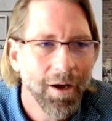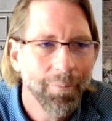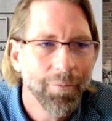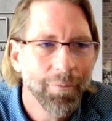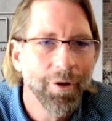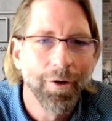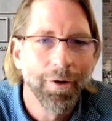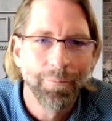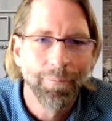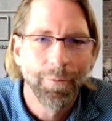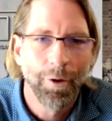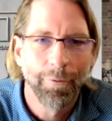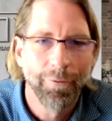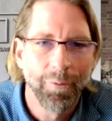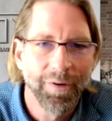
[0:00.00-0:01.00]
done,
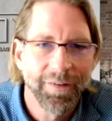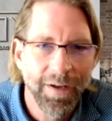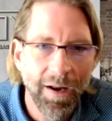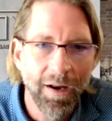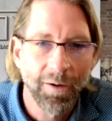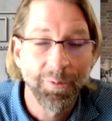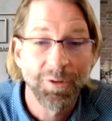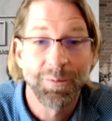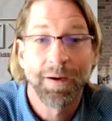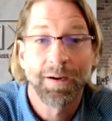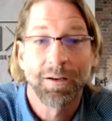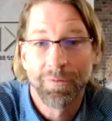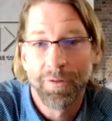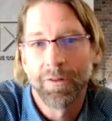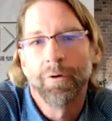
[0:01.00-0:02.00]
from a titling
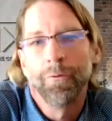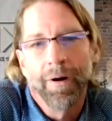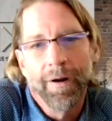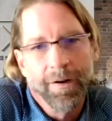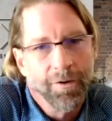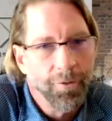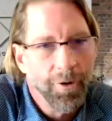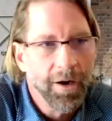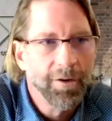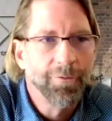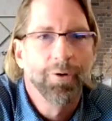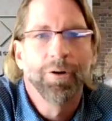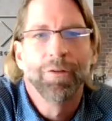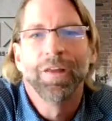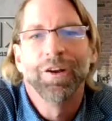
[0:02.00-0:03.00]
perspective, then they're ready to
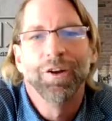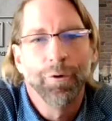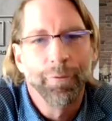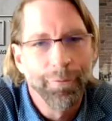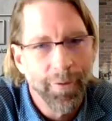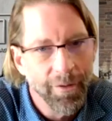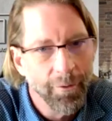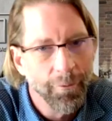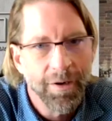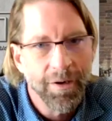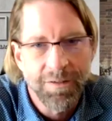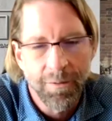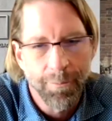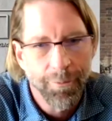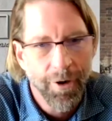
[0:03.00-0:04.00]
transfer, and then you'll fund the
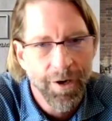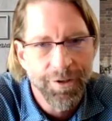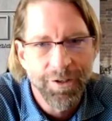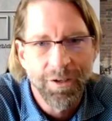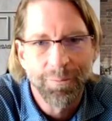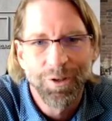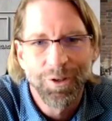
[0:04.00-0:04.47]
rest of the project.